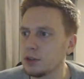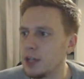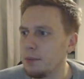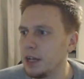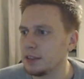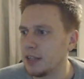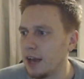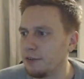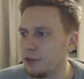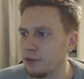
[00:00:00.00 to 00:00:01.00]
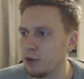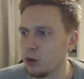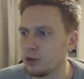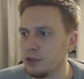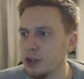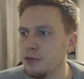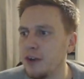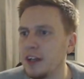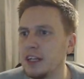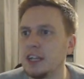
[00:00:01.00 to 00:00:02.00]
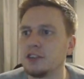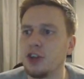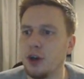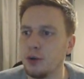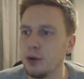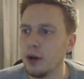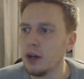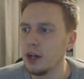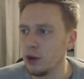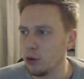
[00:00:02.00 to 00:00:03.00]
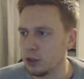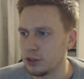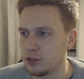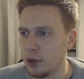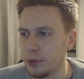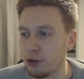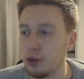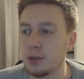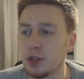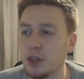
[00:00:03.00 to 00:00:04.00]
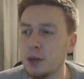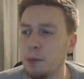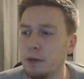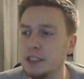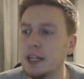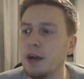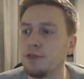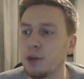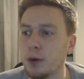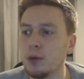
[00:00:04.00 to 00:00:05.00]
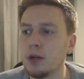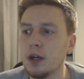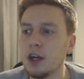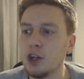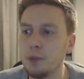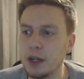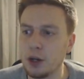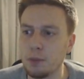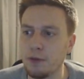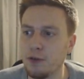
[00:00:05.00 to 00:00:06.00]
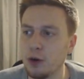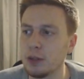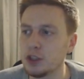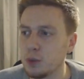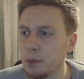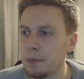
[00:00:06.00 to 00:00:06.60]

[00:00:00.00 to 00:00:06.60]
Got 10 minutes left. Of course, Juve need 2 in order to top the group. So I think we're pretty comfortable. It's been a good performance.